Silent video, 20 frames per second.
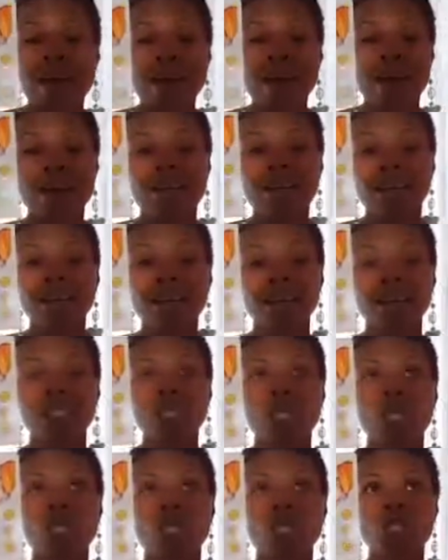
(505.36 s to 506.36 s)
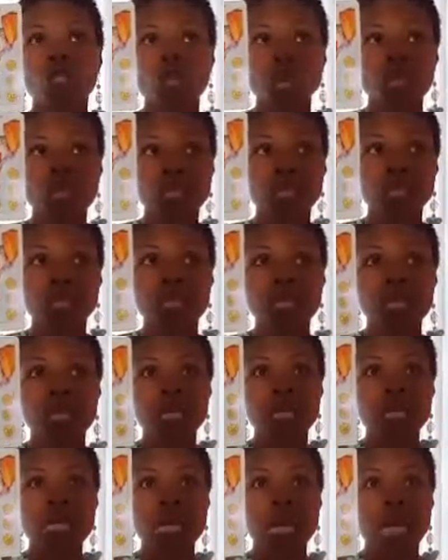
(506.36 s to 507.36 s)
as
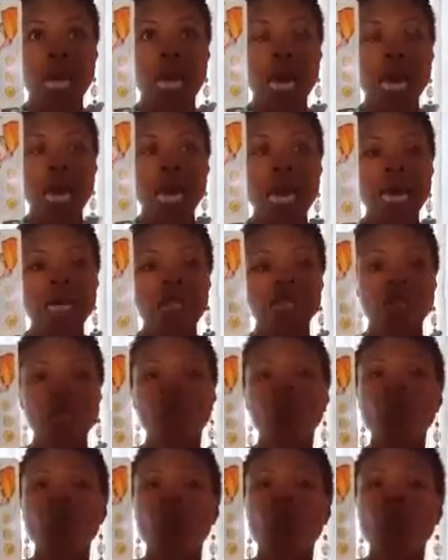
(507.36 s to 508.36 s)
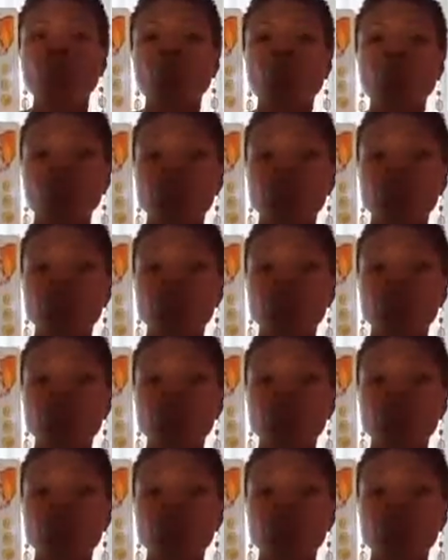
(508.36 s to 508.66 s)
justly as you